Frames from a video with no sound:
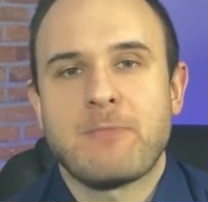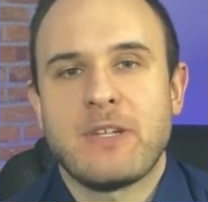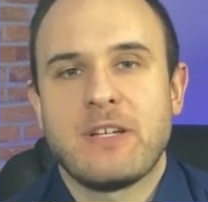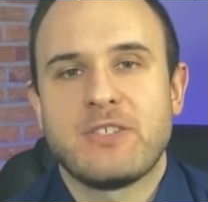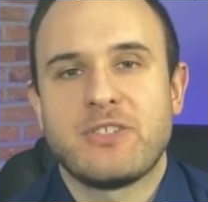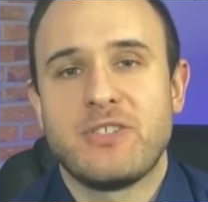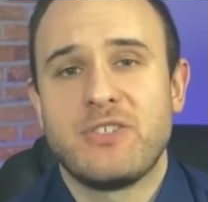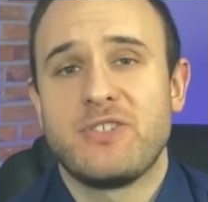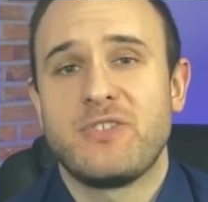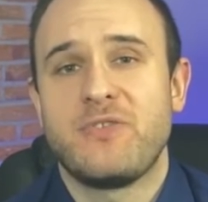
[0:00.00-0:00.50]

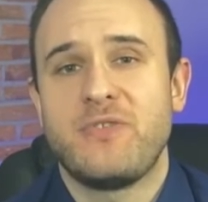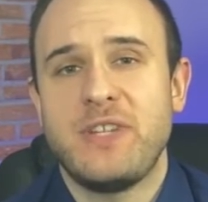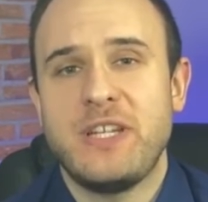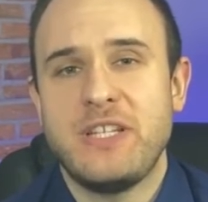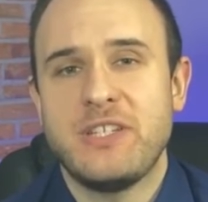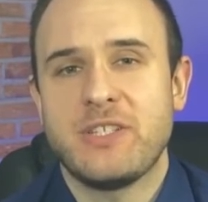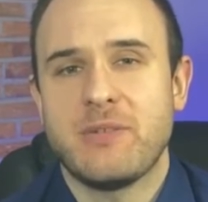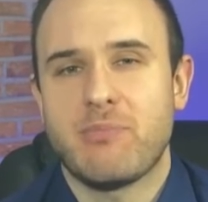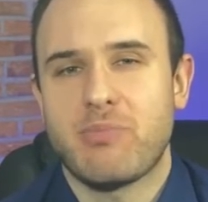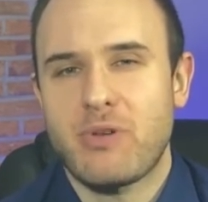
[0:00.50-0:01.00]
So there's
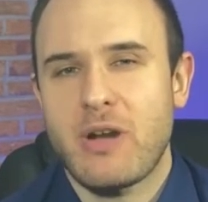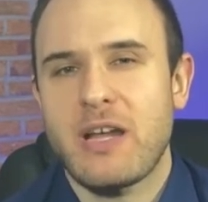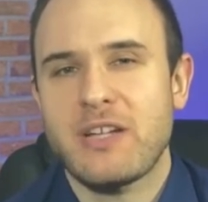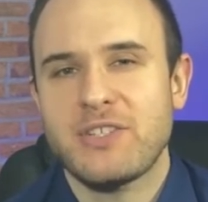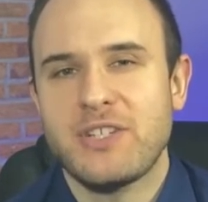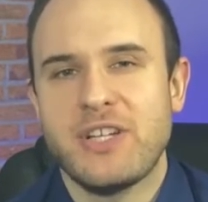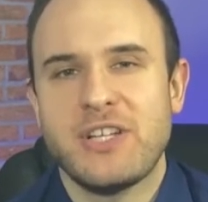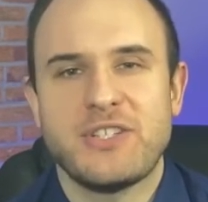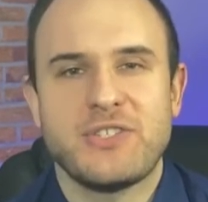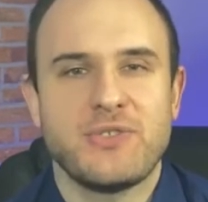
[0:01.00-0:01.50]
fees to
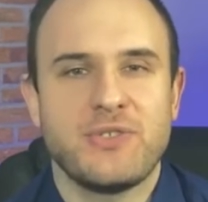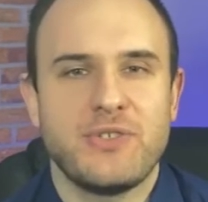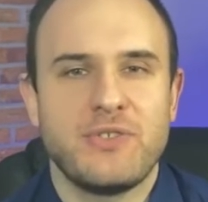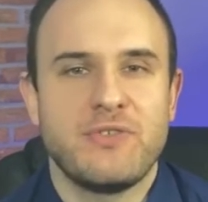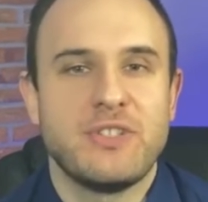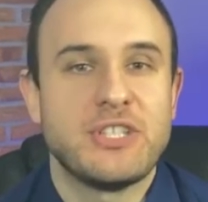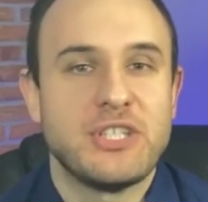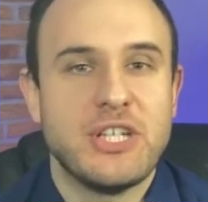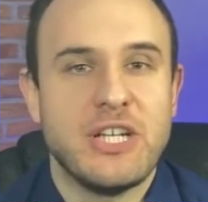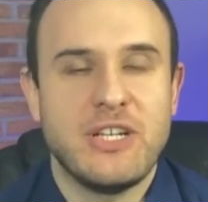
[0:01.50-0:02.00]
process or
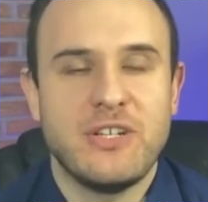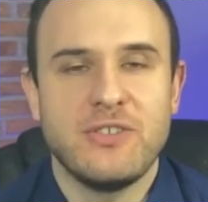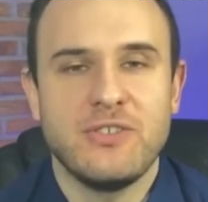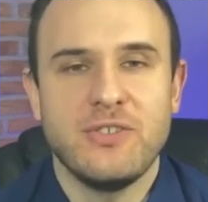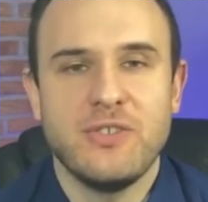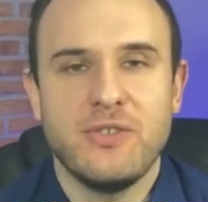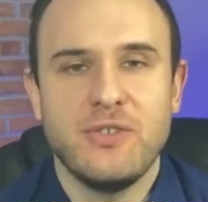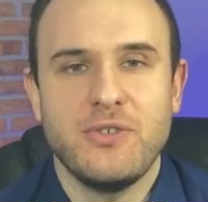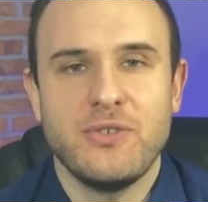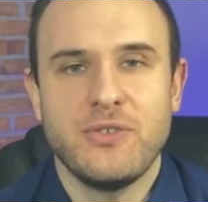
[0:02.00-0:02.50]
originate your
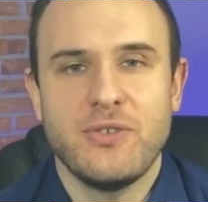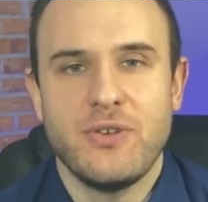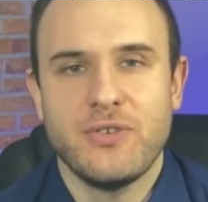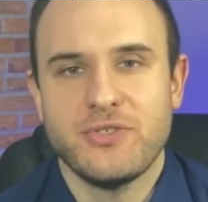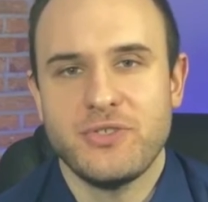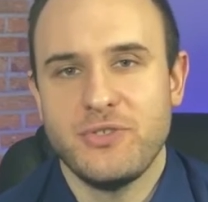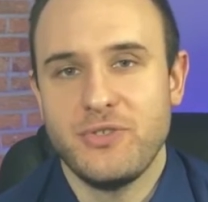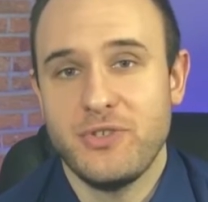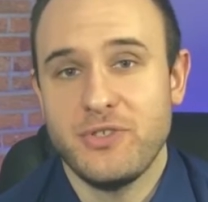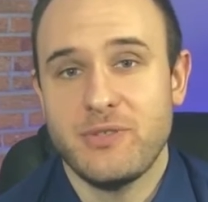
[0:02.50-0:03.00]
loan,
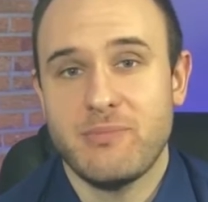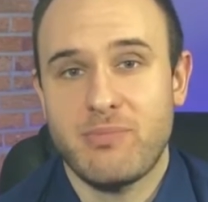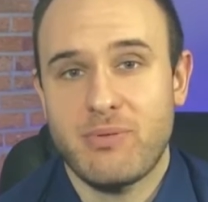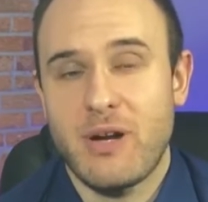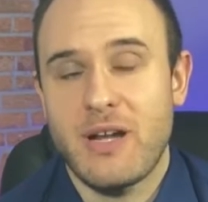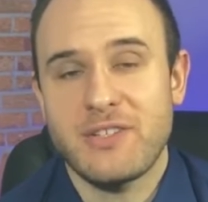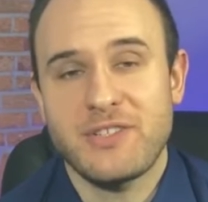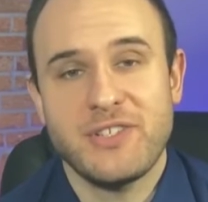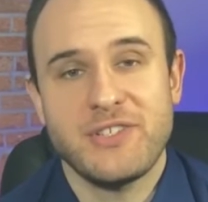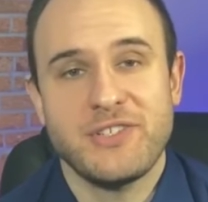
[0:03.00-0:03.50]
also known as a
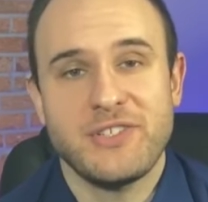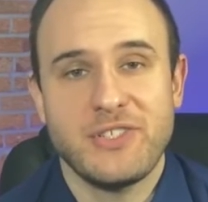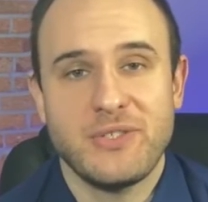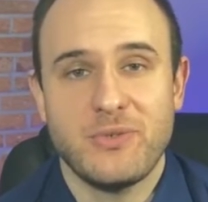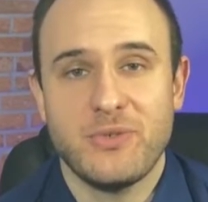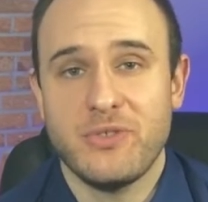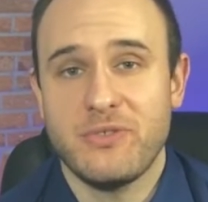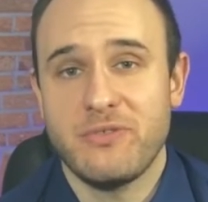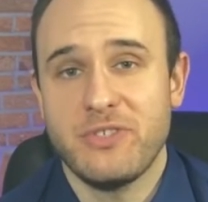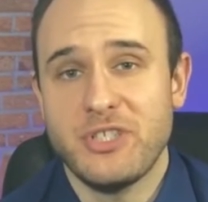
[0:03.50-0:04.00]
processing
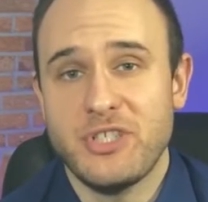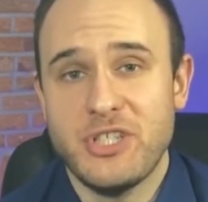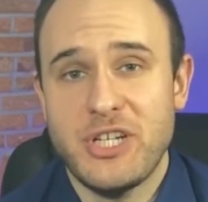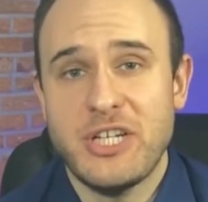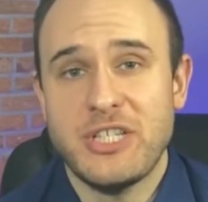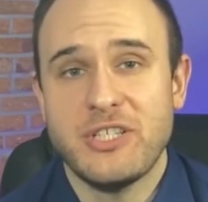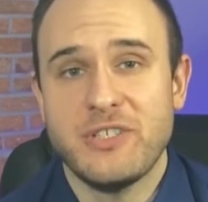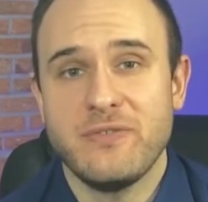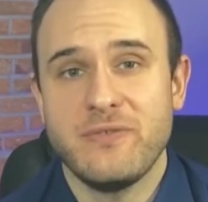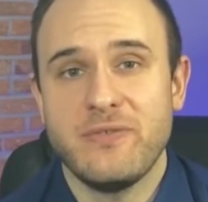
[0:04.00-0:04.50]
or
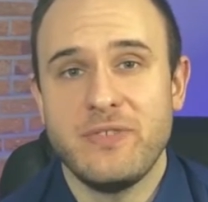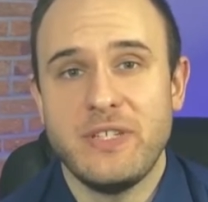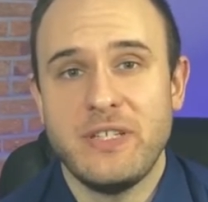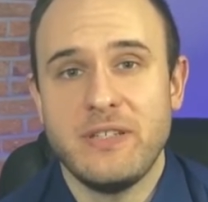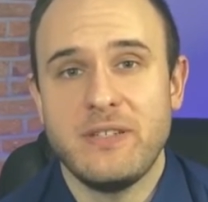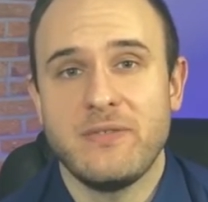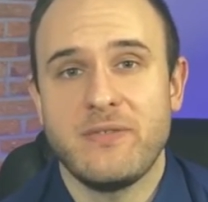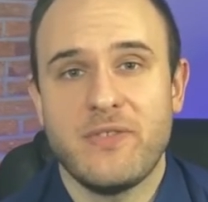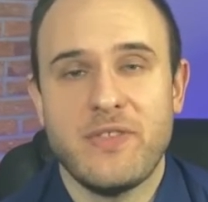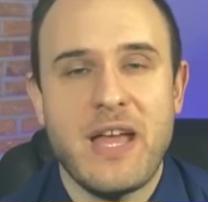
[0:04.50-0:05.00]
origination fee.
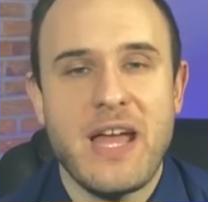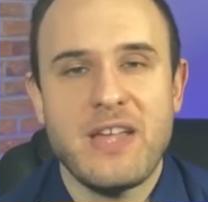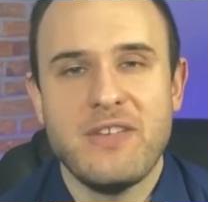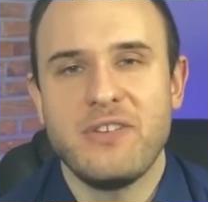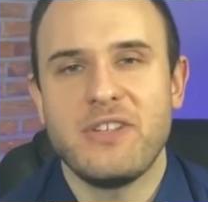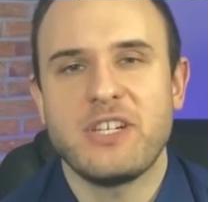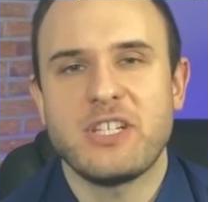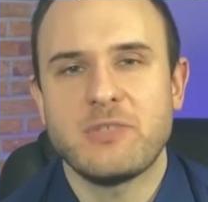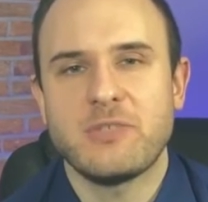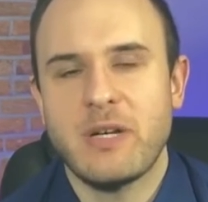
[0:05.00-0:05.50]
For that, you
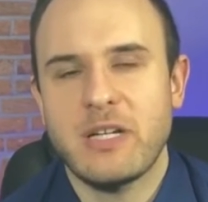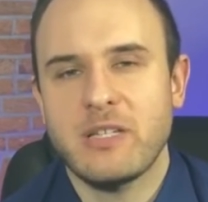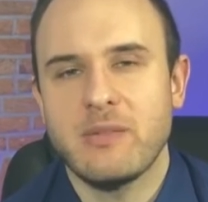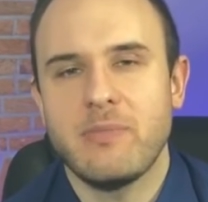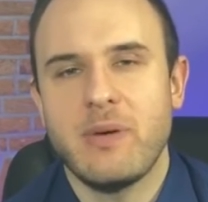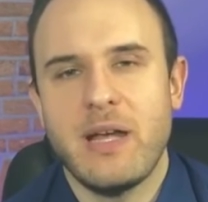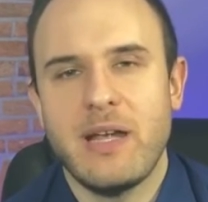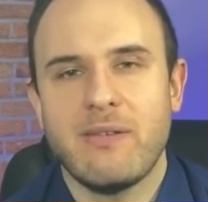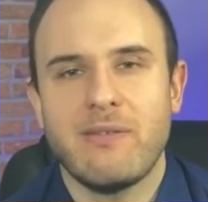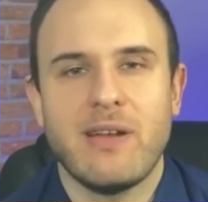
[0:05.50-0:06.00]
can expect to
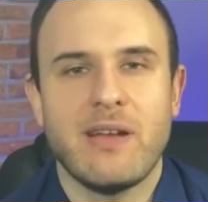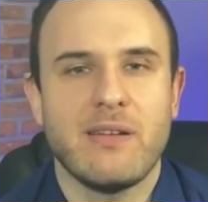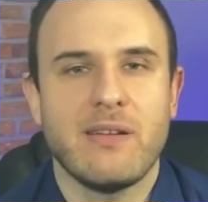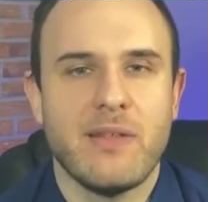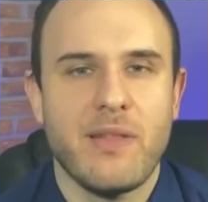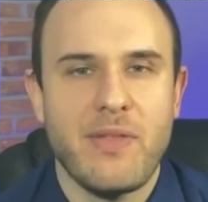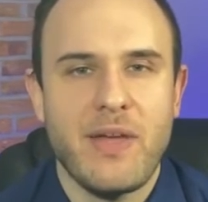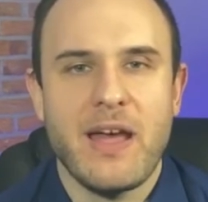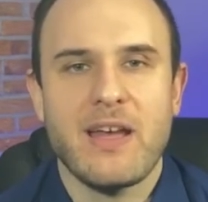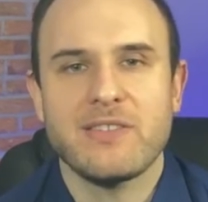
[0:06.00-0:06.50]
pay around
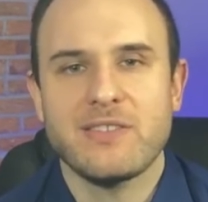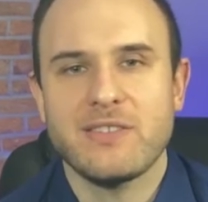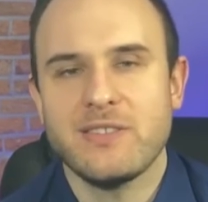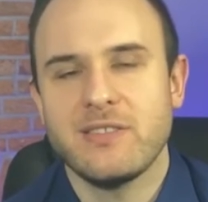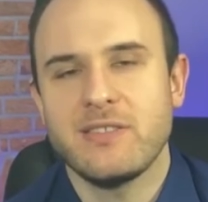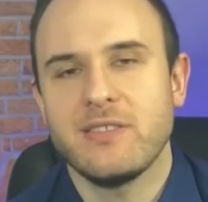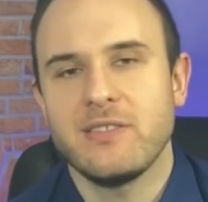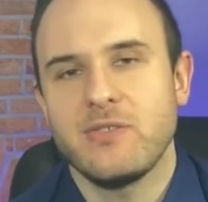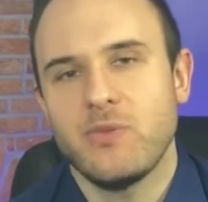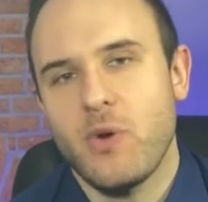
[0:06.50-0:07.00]

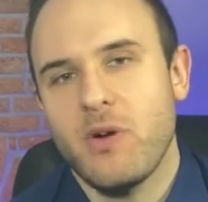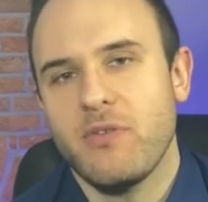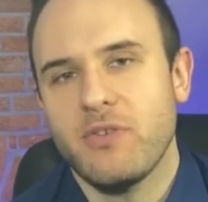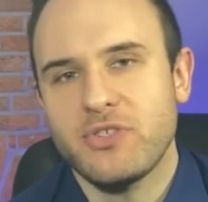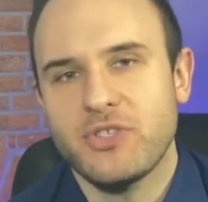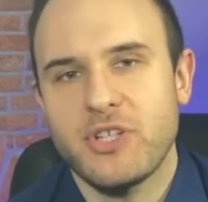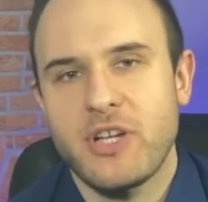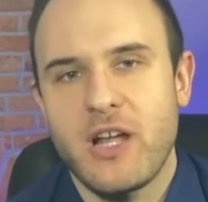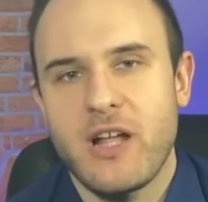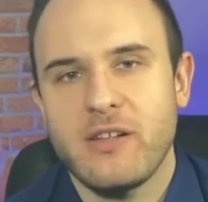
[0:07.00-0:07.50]
$1,000 to
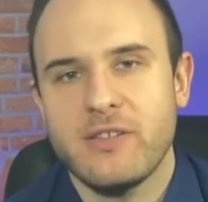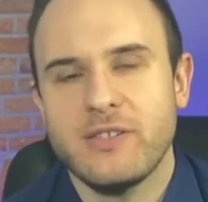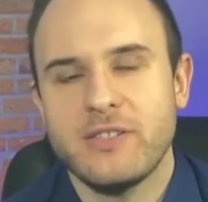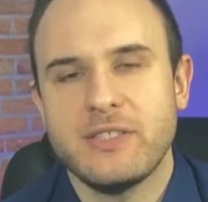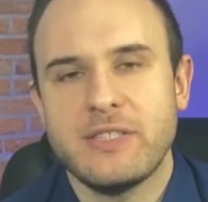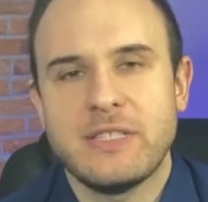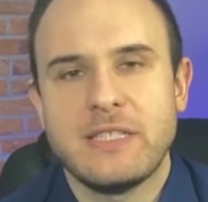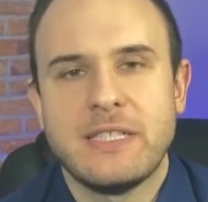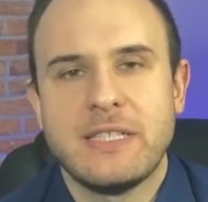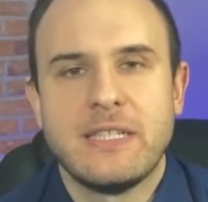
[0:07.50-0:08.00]
$1,200.